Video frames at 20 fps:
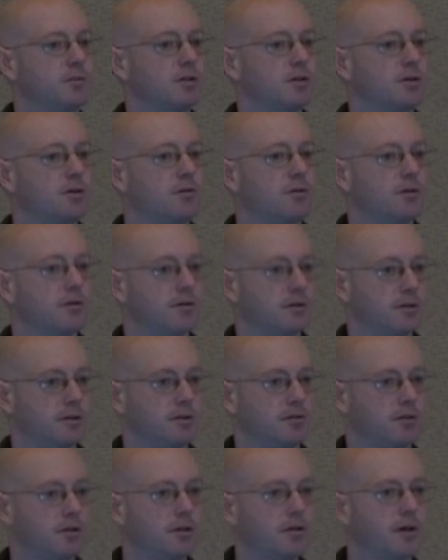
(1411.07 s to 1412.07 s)
So,
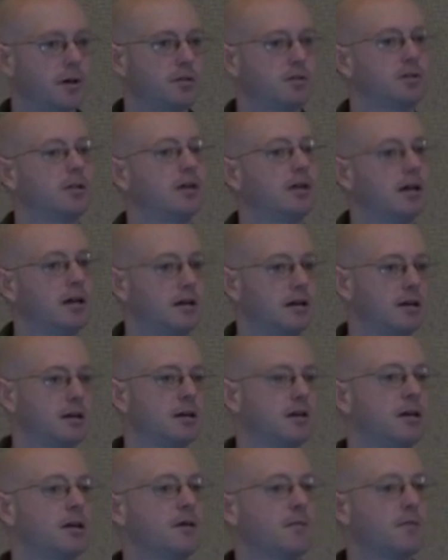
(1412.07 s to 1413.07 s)
the
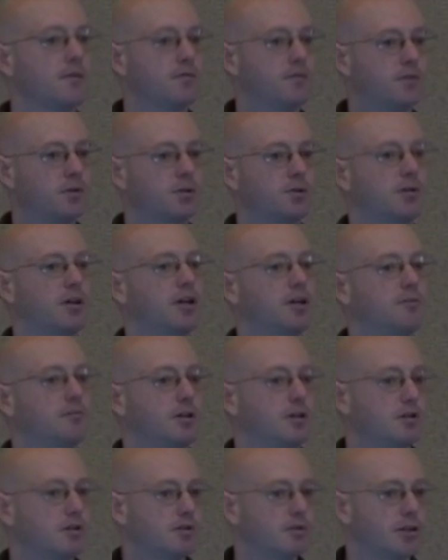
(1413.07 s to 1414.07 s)
USDA, Food and Drug
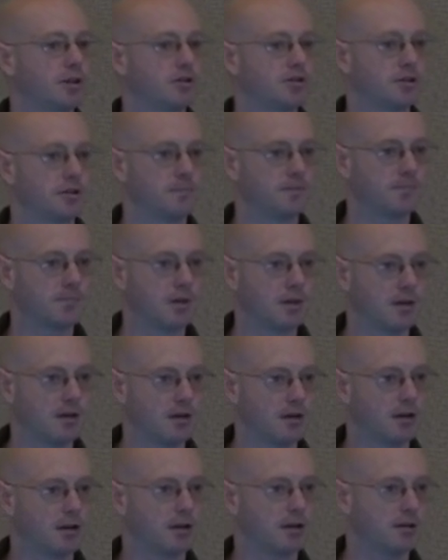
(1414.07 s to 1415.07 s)
Administration,
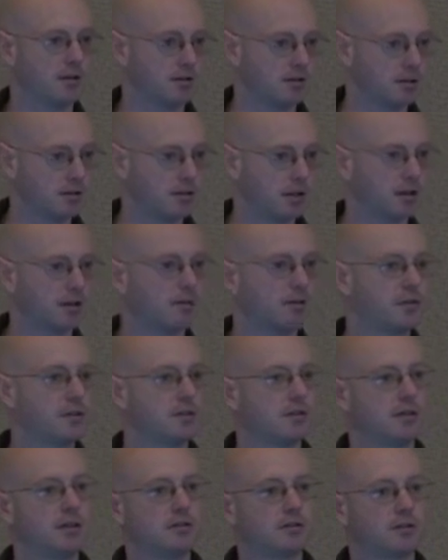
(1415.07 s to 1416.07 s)
Center for
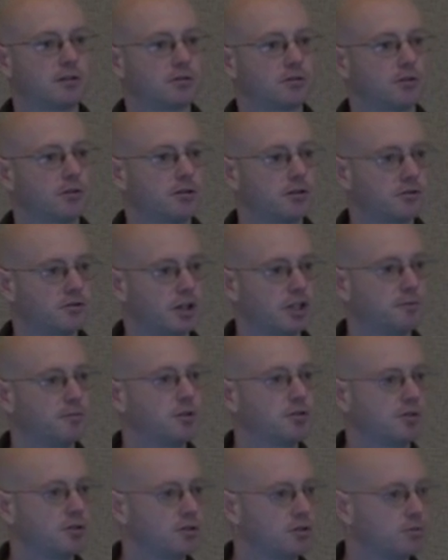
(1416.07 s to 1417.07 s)
Disease Control and
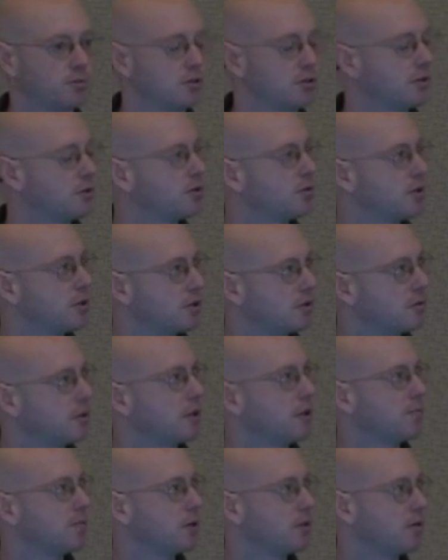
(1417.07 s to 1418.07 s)
Transmission to a
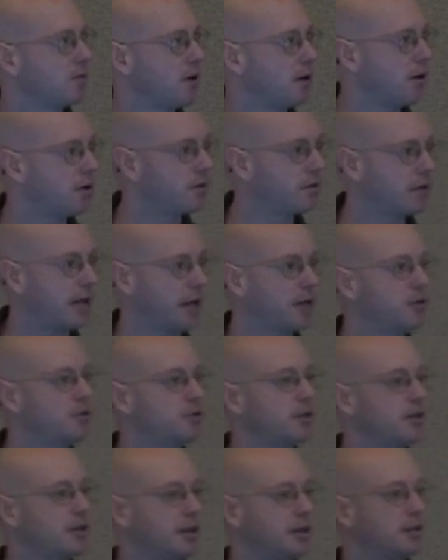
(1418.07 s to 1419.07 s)
degree, all the
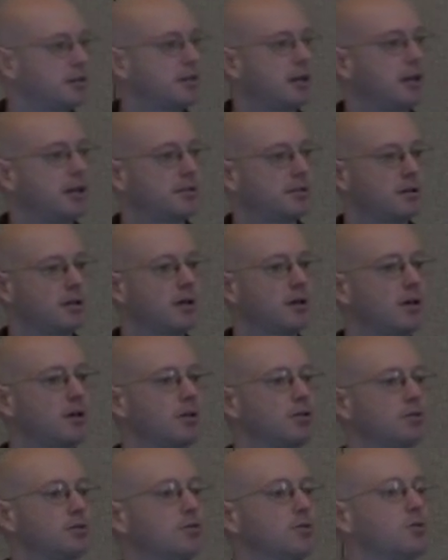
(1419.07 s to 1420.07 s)
energy that it takes
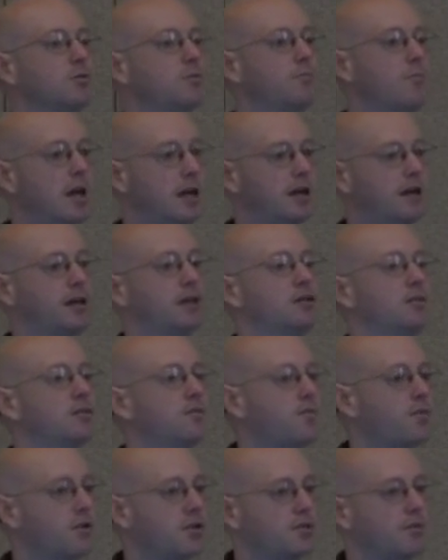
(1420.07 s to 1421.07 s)
to make and
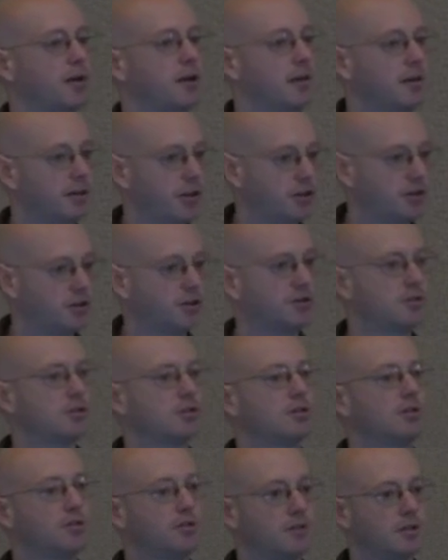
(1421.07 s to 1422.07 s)
enforce regulations,
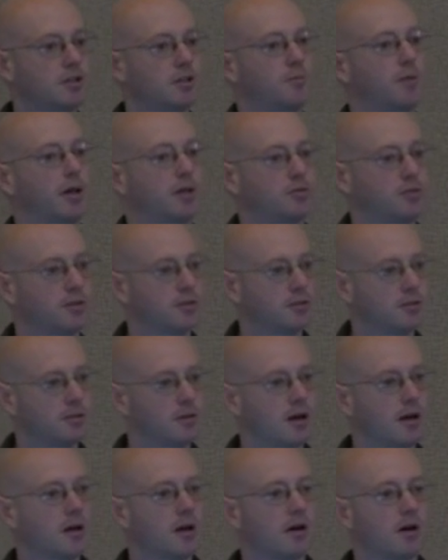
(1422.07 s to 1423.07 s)
to do inspections,
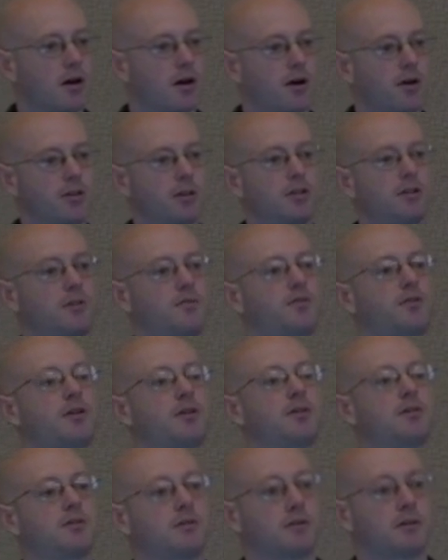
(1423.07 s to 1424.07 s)
all the
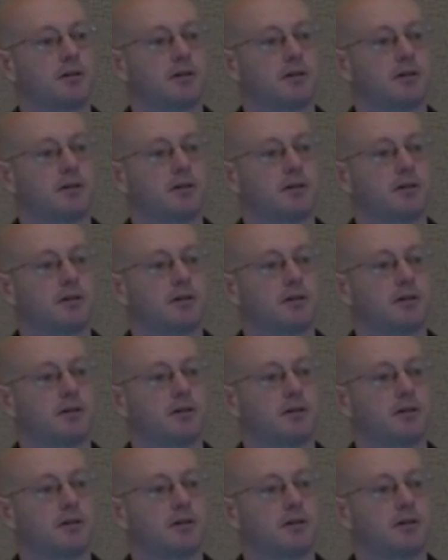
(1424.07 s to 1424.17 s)
different